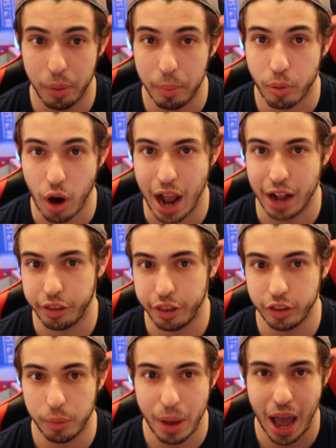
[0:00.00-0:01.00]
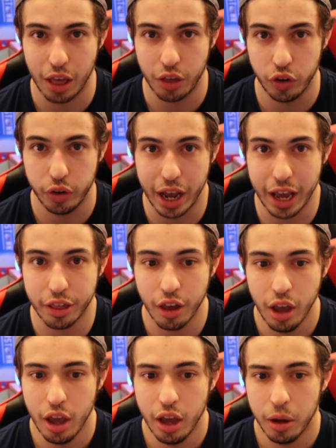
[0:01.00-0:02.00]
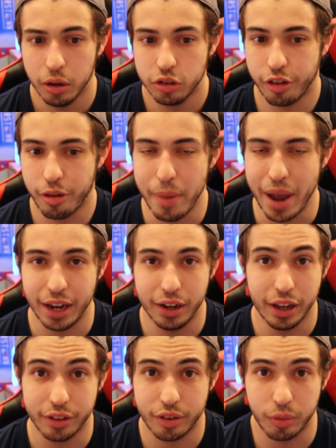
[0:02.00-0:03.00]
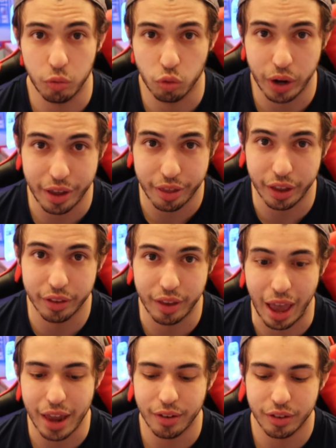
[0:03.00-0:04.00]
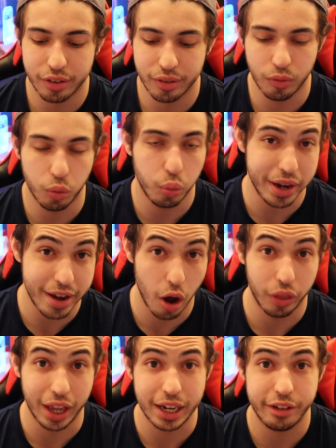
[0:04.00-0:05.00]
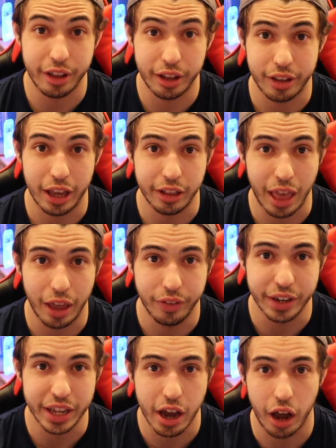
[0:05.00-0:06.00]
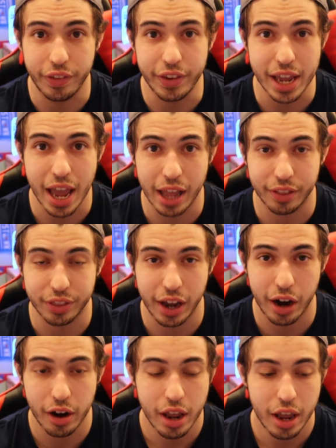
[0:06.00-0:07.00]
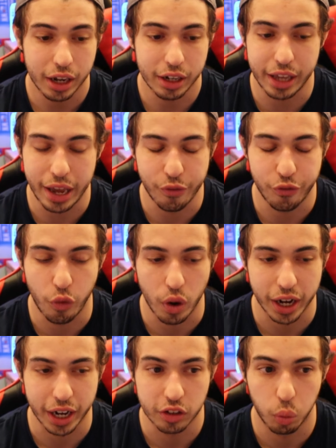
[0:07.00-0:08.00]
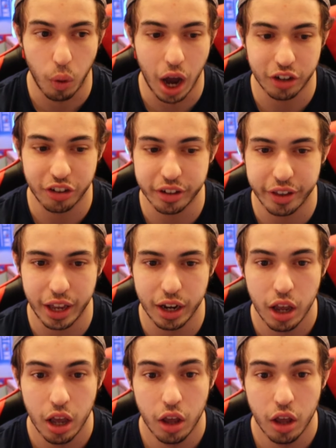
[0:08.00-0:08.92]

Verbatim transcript: been practicing the past few days, just maintenance reasons. And we know that he did take that knee on knee hit there in game four against Washington